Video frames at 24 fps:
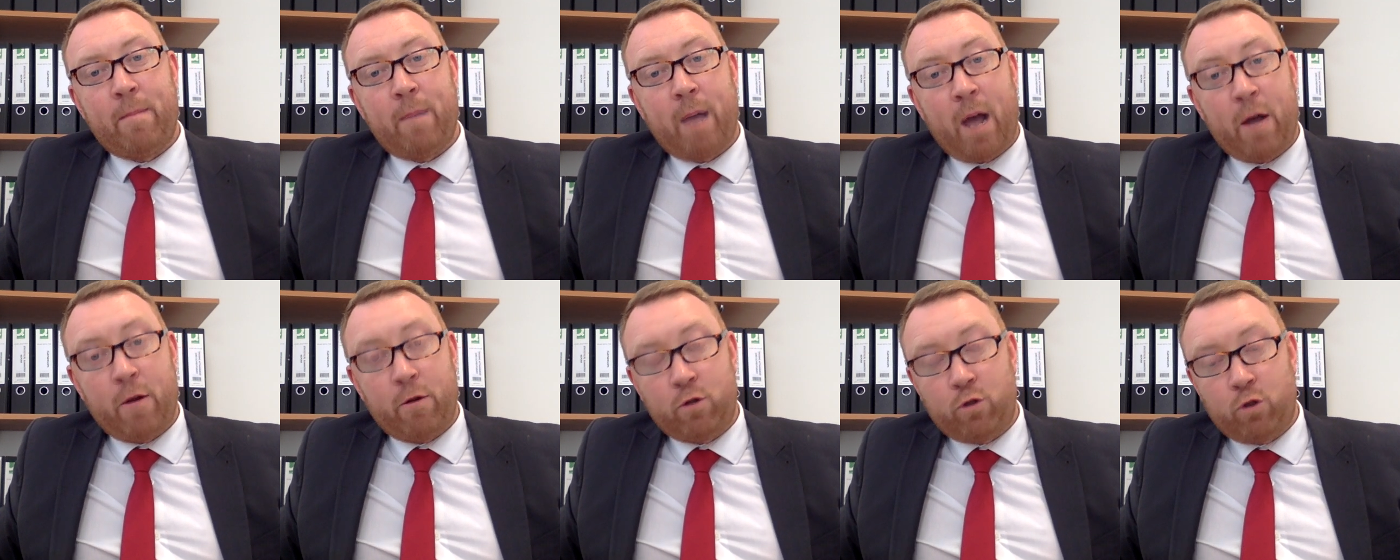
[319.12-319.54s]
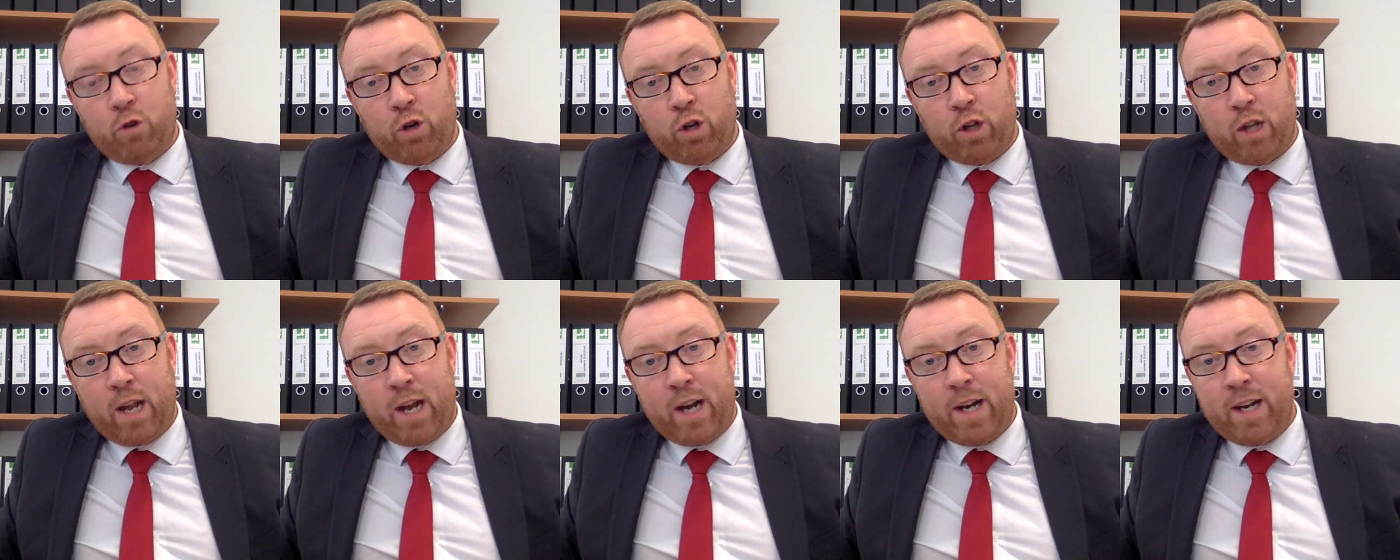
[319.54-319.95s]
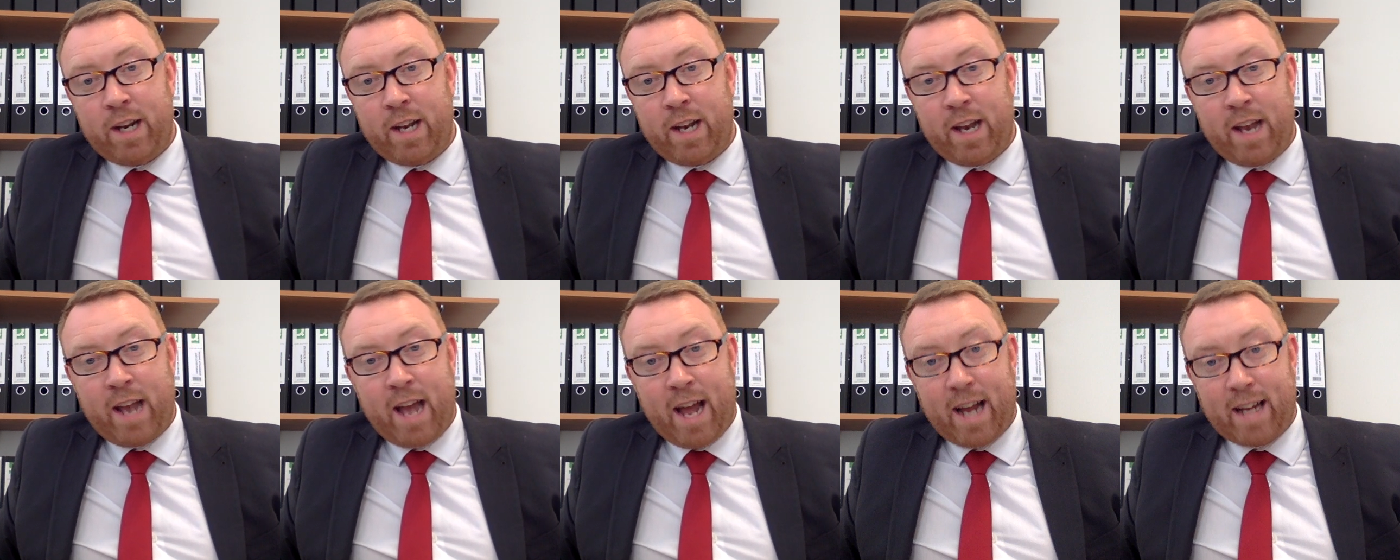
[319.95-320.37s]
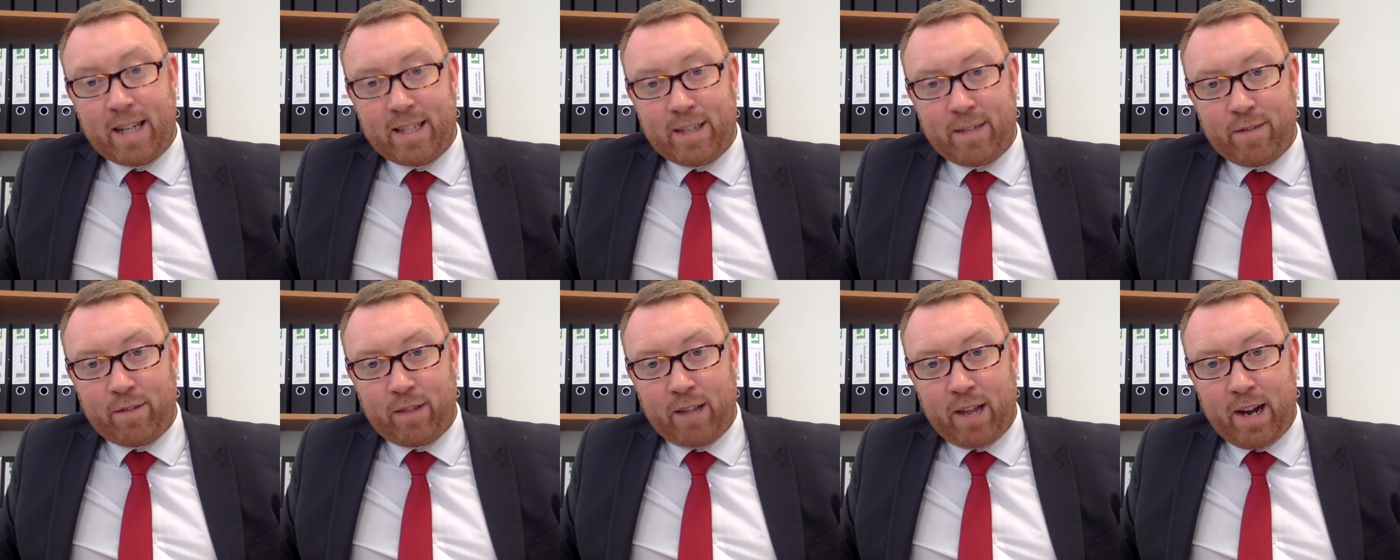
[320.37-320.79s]
outdoor learning and
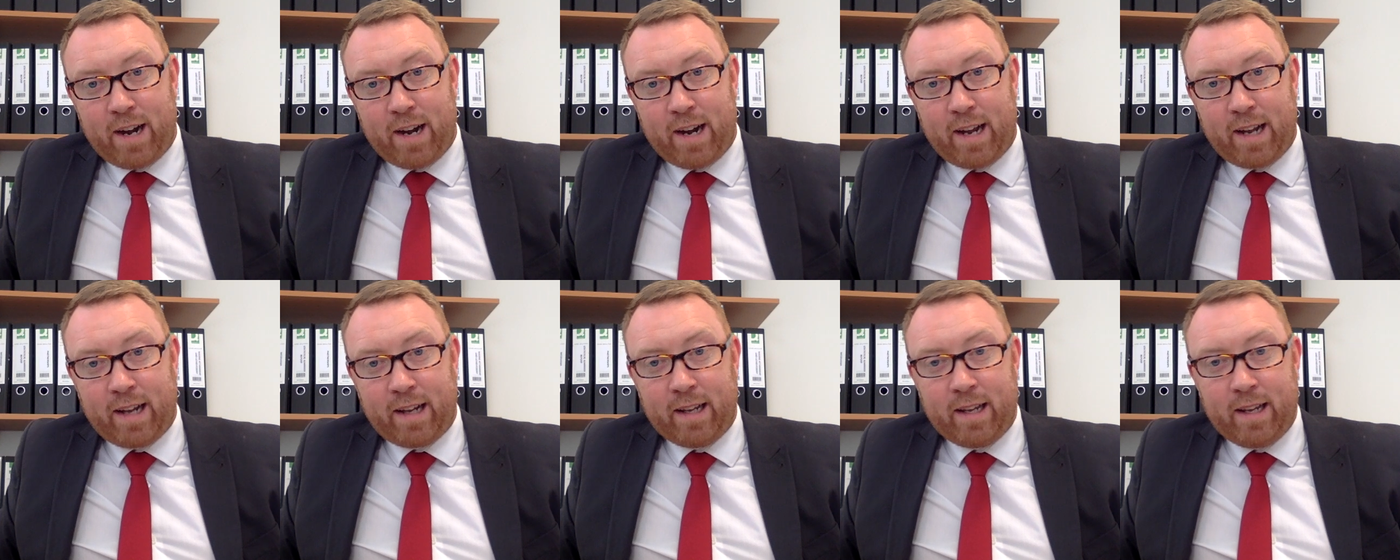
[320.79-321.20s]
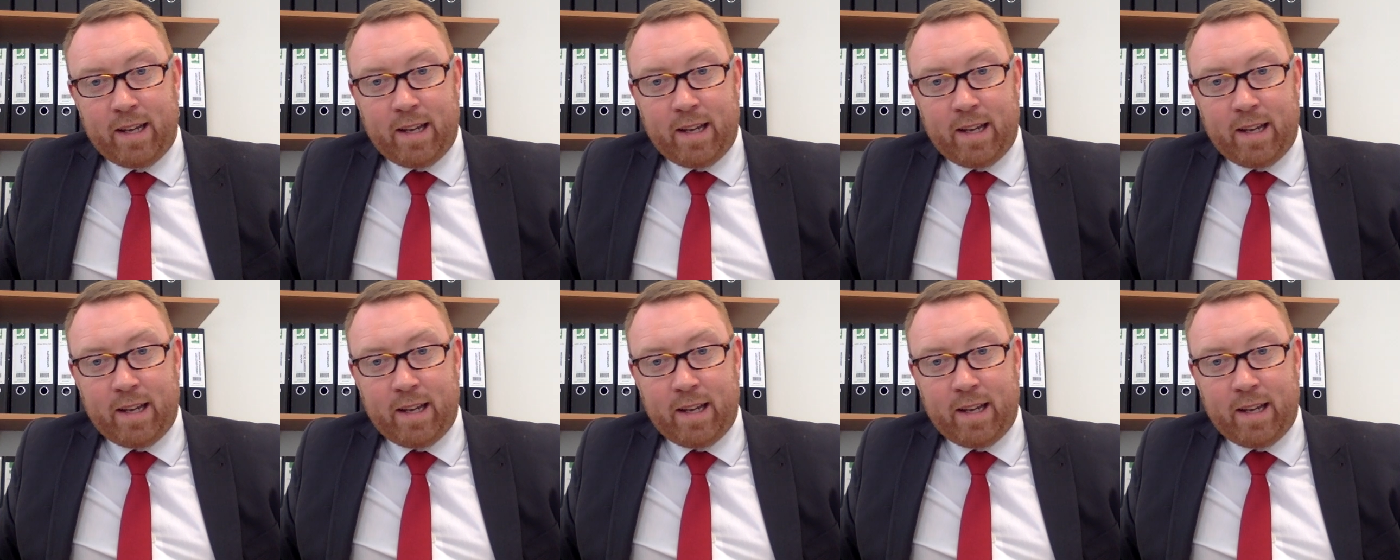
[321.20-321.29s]
active learning.